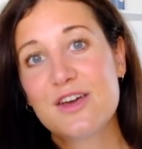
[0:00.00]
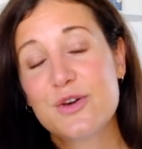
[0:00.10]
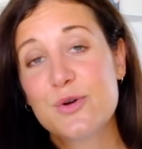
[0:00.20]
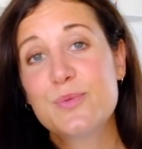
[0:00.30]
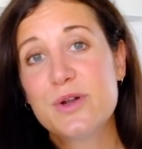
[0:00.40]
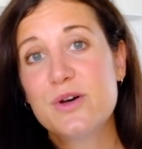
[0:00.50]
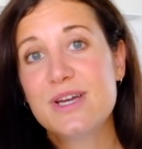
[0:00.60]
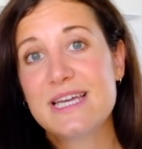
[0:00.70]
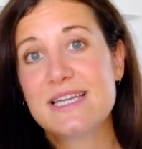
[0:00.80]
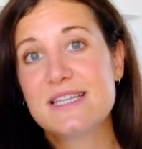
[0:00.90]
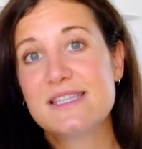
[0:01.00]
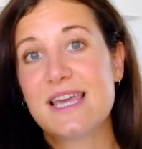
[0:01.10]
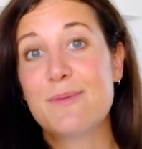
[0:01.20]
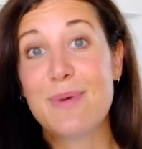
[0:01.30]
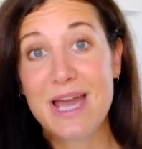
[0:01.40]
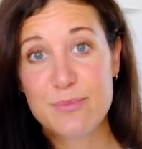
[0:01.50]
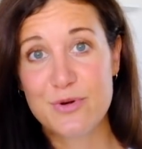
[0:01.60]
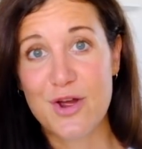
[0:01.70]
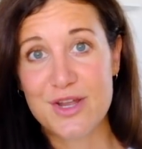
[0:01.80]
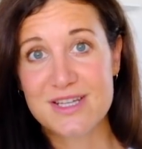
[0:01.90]
Cupro is a
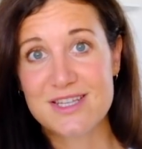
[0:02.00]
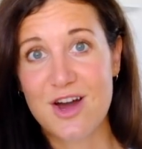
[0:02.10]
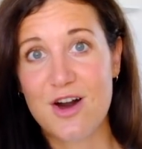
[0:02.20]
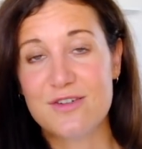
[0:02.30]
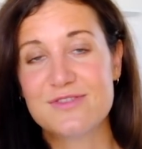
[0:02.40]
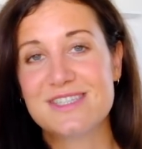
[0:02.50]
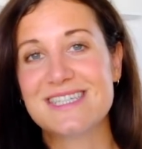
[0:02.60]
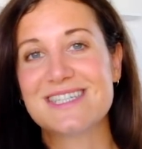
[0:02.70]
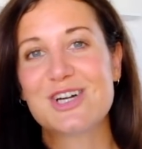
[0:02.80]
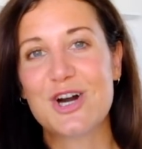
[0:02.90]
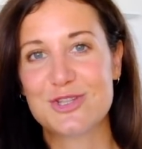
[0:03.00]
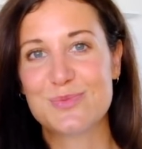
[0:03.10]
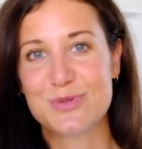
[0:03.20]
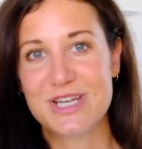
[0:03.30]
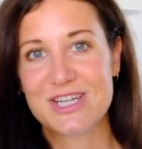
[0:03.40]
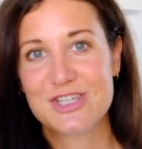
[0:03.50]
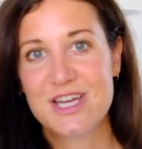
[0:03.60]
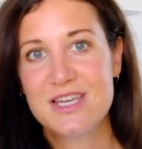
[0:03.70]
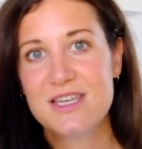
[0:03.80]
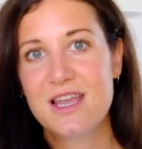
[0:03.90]
byproduct of the cotton
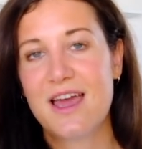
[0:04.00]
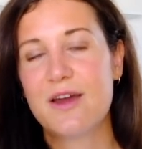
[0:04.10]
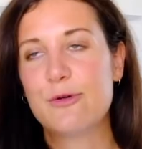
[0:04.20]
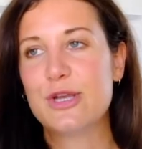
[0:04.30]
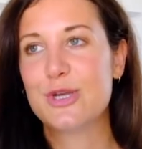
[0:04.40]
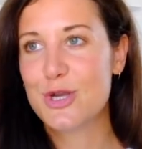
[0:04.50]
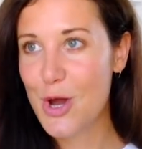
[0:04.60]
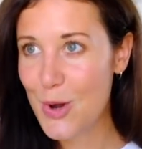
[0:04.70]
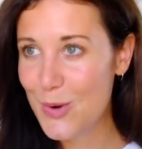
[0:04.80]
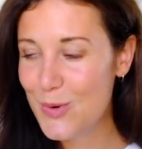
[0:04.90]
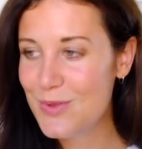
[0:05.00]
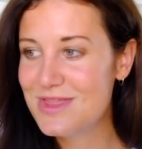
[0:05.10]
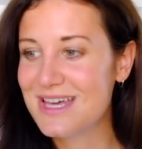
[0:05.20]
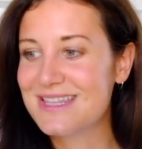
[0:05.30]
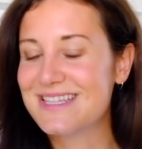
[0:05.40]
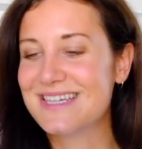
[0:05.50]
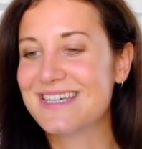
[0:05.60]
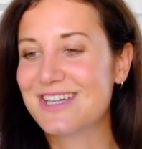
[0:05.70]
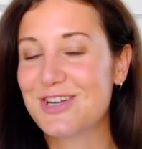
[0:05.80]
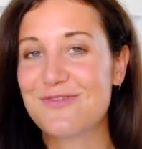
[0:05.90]
production, and we know that
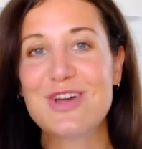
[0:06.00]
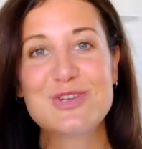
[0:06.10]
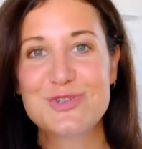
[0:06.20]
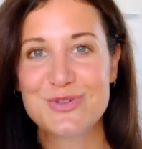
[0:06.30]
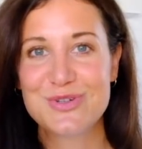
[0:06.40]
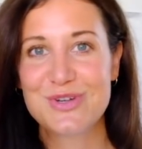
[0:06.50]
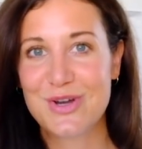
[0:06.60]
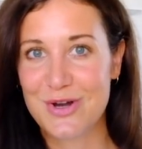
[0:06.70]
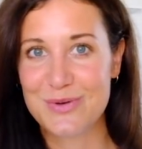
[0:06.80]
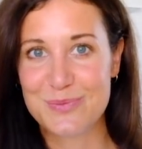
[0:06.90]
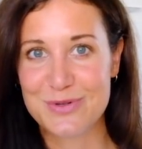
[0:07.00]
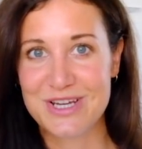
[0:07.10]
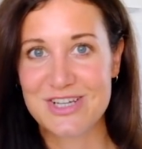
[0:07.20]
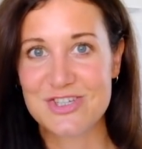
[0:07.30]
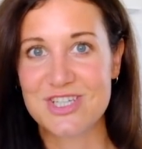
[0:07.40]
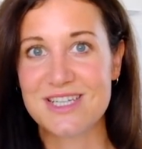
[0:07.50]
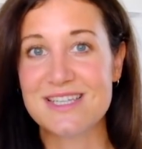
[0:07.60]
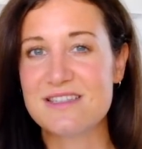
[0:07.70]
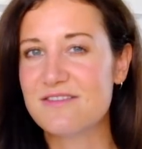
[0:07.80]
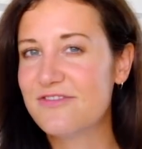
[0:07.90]
the conventional cotton production
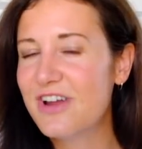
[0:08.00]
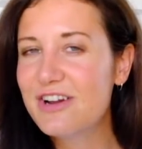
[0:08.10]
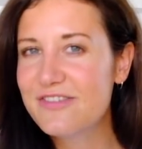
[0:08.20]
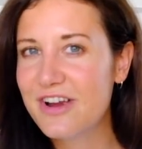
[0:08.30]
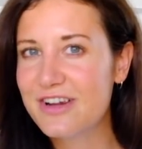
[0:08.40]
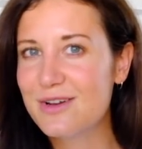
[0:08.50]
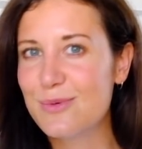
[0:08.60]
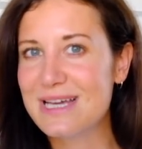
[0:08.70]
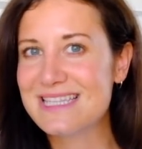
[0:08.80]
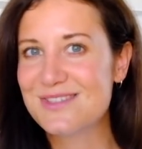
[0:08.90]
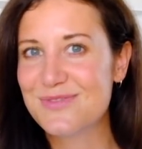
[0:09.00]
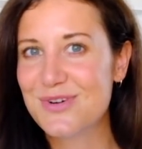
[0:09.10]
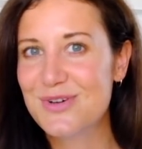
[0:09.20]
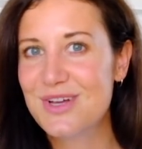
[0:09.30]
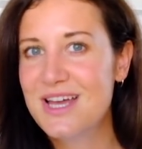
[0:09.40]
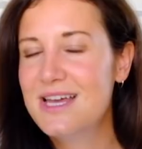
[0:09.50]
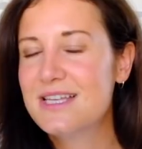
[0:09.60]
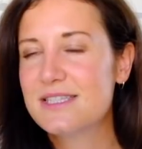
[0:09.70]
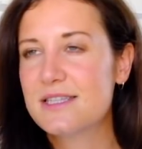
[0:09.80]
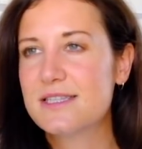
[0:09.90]
is very wasteful,
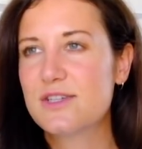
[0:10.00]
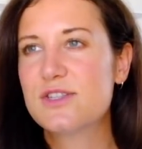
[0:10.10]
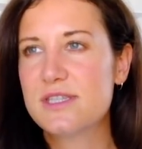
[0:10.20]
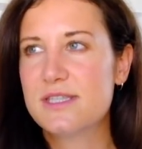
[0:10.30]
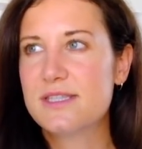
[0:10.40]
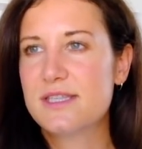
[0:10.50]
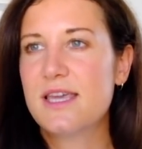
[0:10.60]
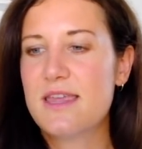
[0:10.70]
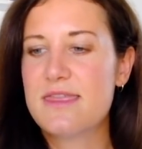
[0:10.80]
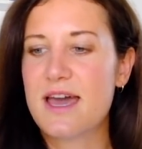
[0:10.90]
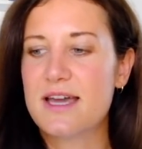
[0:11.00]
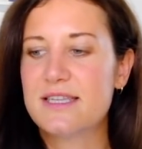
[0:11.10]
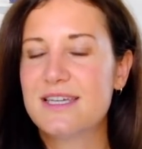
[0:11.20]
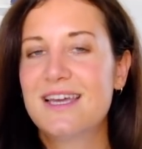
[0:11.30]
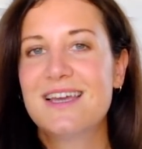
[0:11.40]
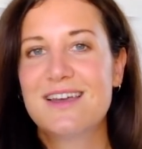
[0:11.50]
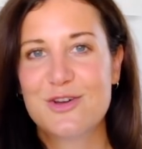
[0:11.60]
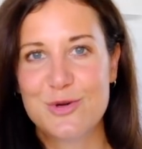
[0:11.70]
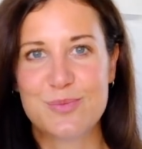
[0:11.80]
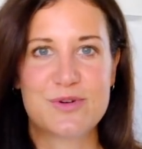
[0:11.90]
so it's good to see that
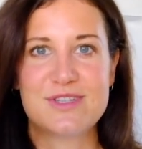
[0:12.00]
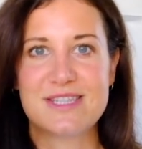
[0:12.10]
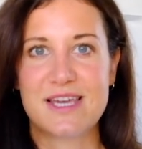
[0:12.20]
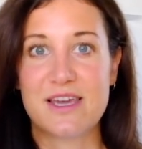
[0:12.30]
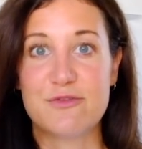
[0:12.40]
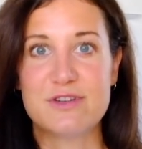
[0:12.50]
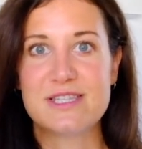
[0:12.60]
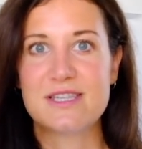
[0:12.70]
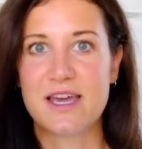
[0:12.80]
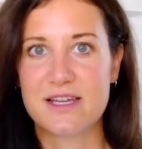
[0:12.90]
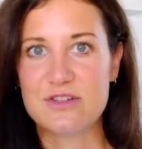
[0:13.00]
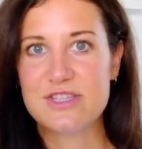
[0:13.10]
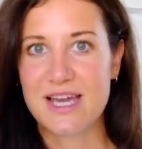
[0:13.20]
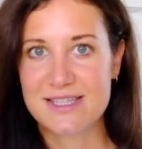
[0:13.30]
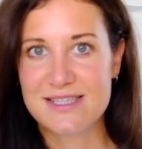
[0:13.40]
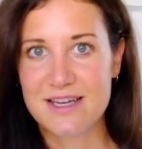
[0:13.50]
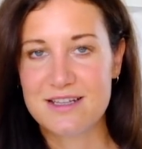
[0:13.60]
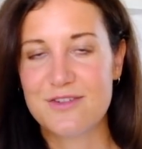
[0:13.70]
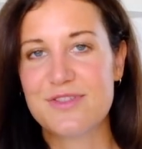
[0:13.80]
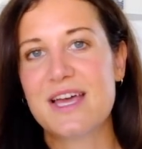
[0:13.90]
Cupro is like a recycled textile
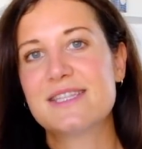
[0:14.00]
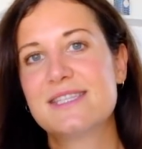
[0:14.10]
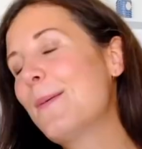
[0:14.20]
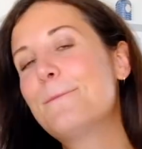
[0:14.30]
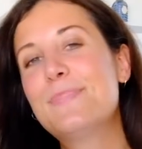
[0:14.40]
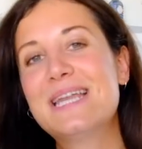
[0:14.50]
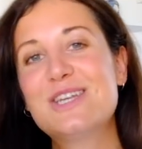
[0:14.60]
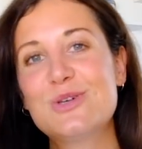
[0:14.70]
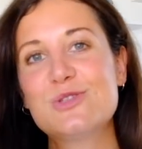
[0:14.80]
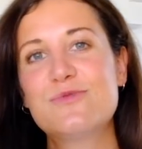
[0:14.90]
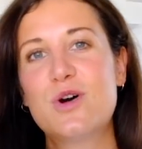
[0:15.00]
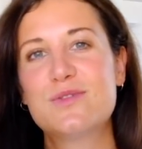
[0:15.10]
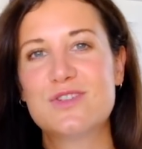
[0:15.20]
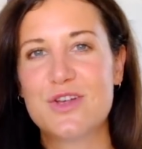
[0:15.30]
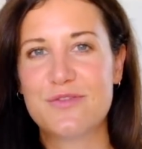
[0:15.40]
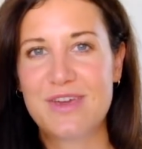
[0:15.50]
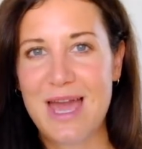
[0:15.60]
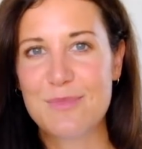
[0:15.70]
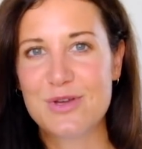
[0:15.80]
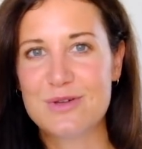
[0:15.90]
of that. But it also involves a lot of
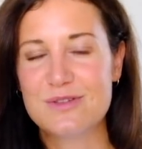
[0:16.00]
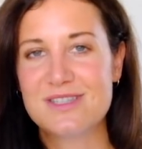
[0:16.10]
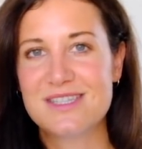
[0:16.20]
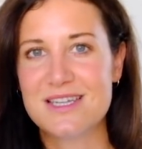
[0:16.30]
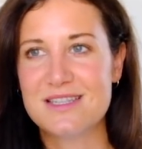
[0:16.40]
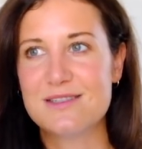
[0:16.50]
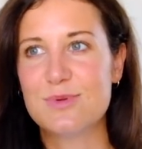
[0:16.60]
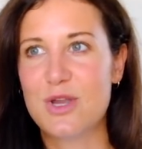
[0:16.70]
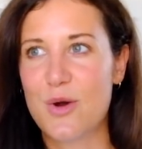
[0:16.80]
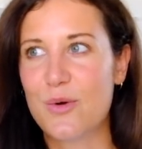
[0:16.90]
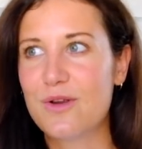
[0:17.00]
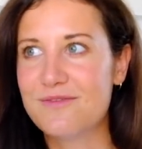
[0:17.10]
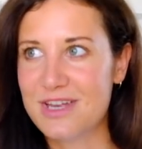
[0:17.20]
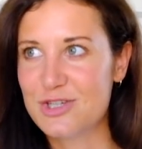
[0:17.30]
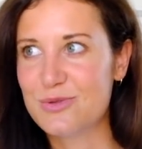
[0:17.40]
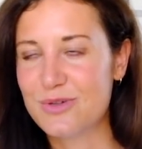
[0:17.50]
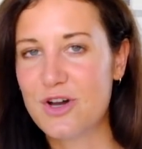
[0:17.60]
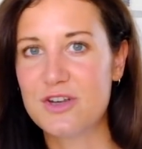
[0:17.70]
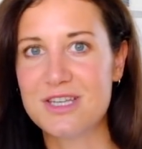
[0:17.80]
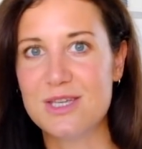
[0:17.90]
chemicals, since we know conventional
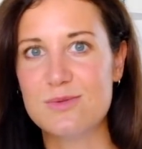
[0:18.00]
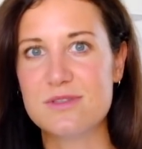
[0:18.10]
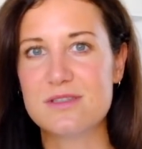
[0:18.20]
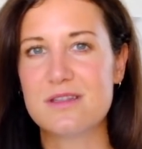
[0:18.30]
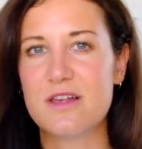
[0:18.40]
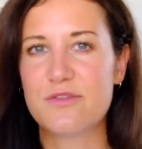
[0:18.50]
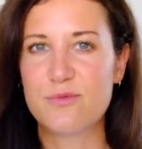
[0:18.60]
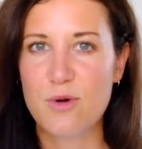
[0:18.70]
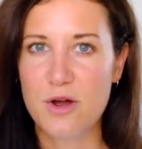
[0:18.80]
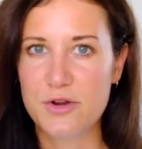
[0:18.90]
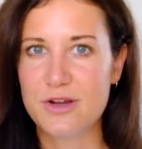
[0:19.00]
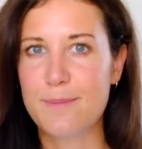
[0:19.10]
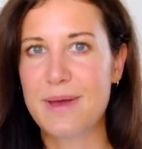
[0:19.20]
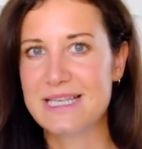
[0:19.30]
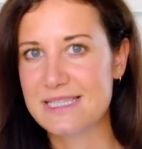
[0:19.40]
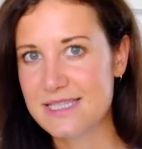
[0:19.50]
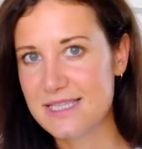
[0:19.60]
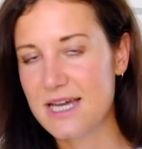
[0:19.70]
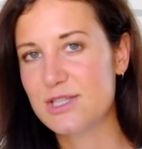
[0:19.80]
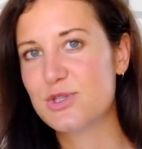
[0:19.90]
cotton uses a lot of water and
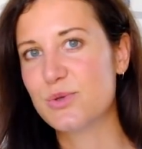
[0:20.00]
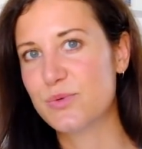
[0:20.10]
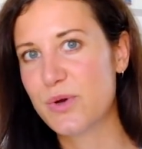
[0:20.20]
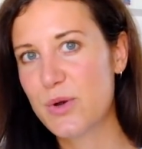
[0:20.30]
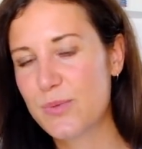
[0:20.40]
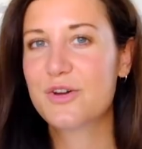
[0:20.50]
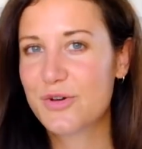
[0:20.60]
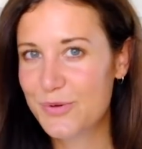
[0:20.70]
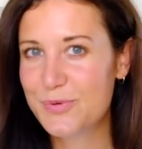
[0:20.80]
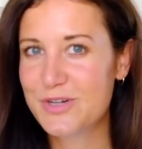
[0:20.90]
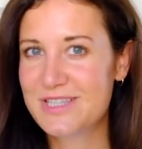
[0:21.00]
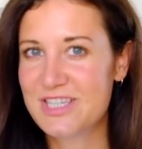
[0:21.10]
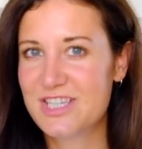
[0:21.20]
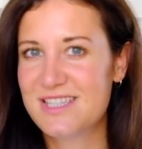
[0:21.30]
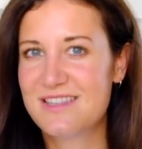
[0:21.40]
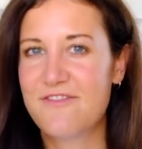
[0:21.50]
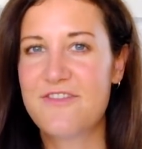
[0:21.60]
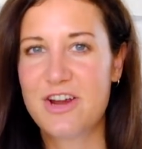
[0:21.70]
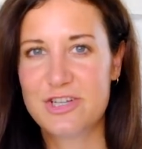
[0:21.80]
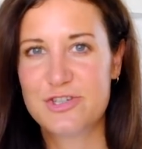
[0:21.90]
pesticides to grow. Cupro is just
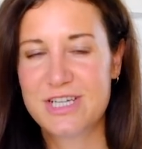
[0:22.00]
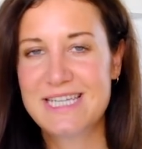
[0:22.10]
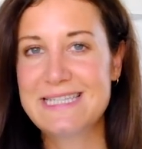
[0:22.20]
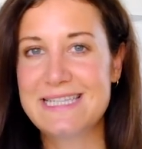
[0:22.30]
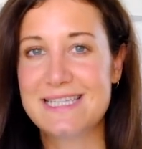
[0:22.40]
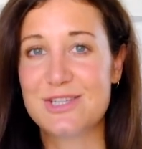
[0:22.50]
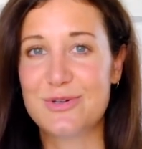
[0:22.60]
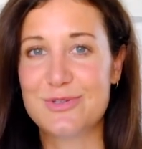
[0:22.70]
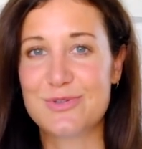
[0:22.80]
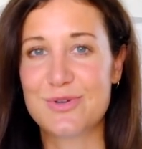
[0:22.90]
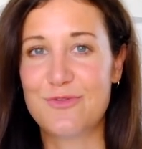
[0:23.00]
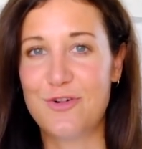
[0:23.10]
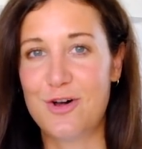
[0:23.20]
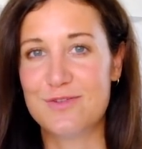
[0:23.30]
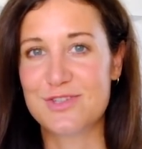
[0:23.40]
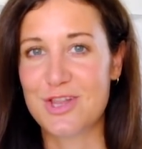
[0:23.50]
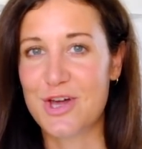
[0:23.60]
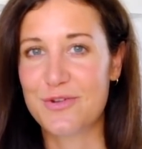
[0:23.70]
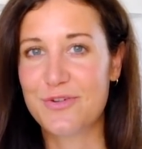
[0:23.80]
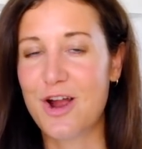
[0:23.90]
very tricky, since it also involves a
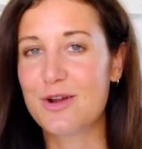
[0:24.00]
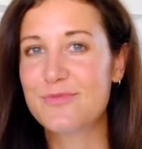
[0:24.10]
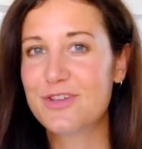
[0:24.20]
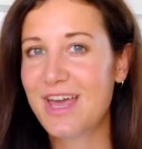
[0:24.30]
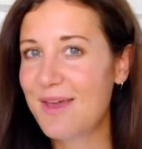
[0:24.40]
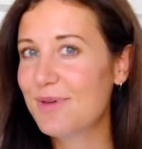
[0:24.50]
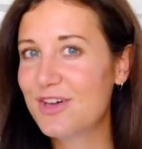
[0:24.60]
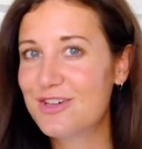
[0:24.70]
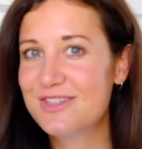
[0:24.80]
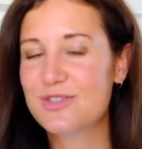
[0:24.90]
lot of harmful chemicals